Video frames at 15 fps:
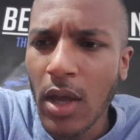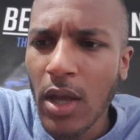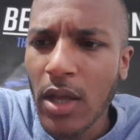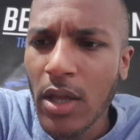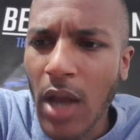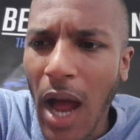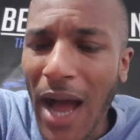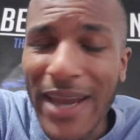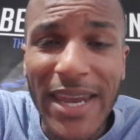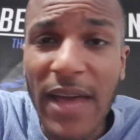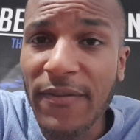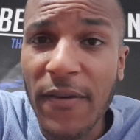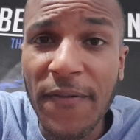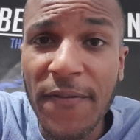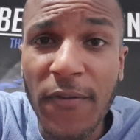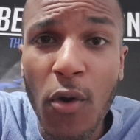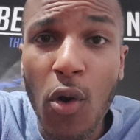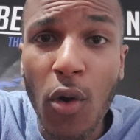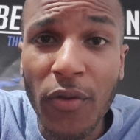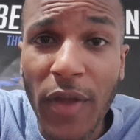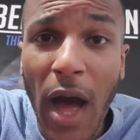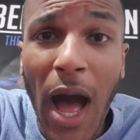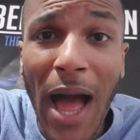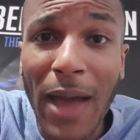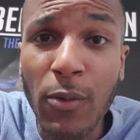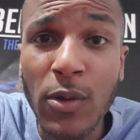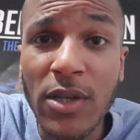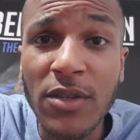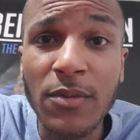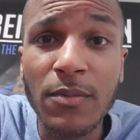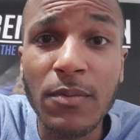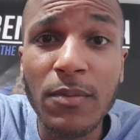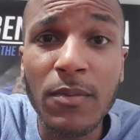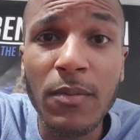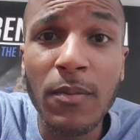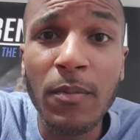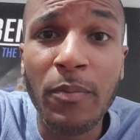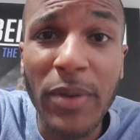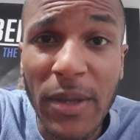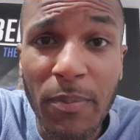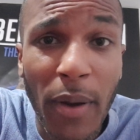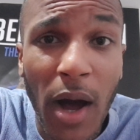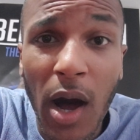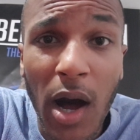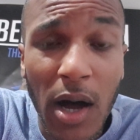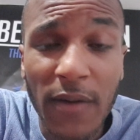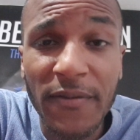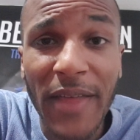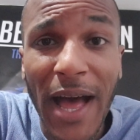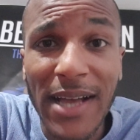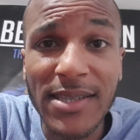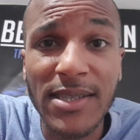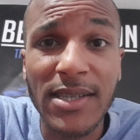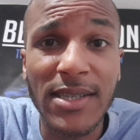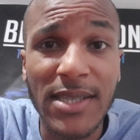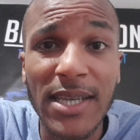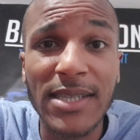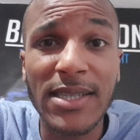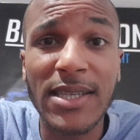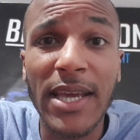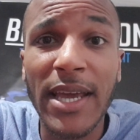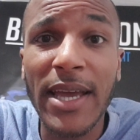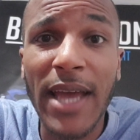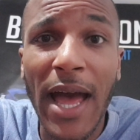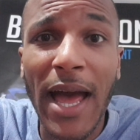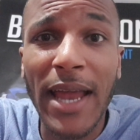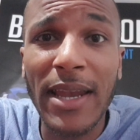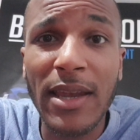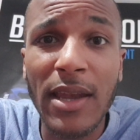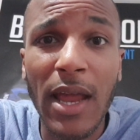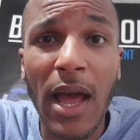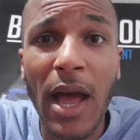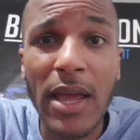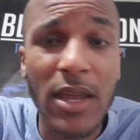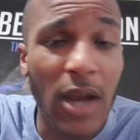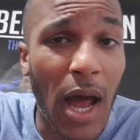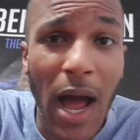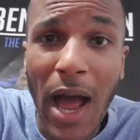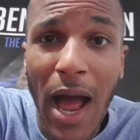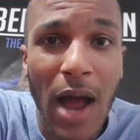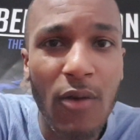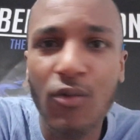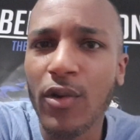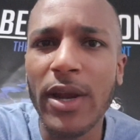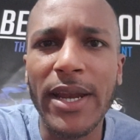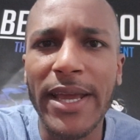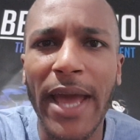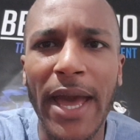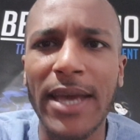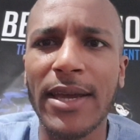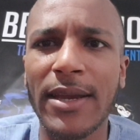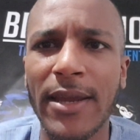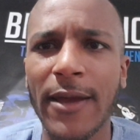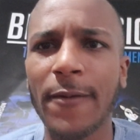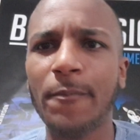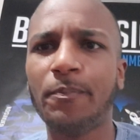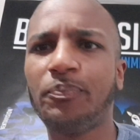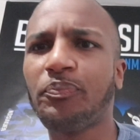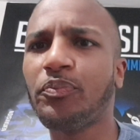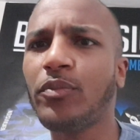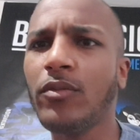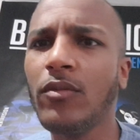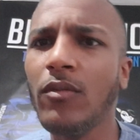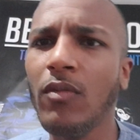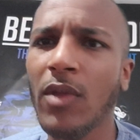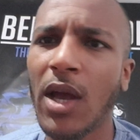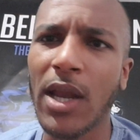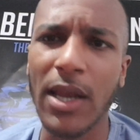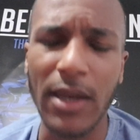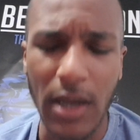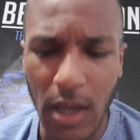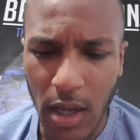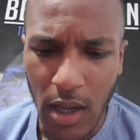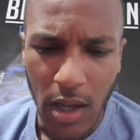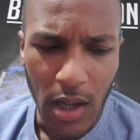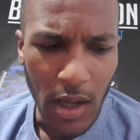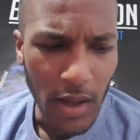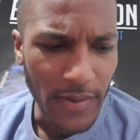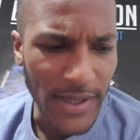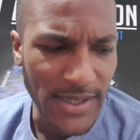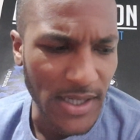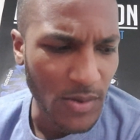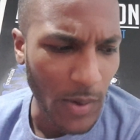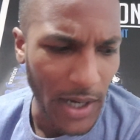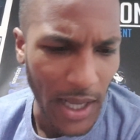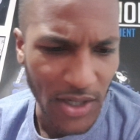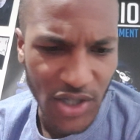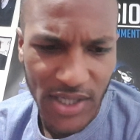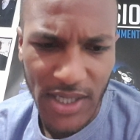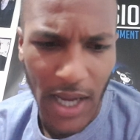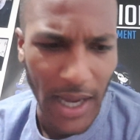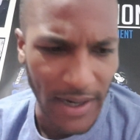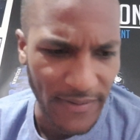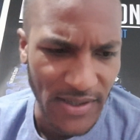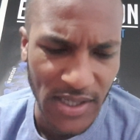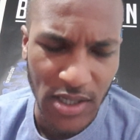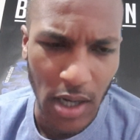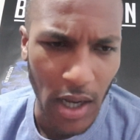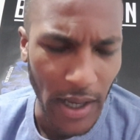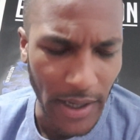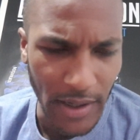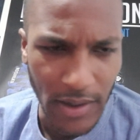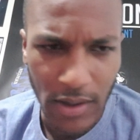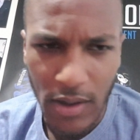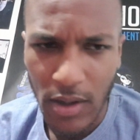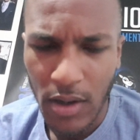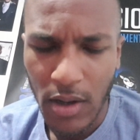you know, I never thought that I would be part of that statistic. And, you know, I really hated it. And this is when I just kind of started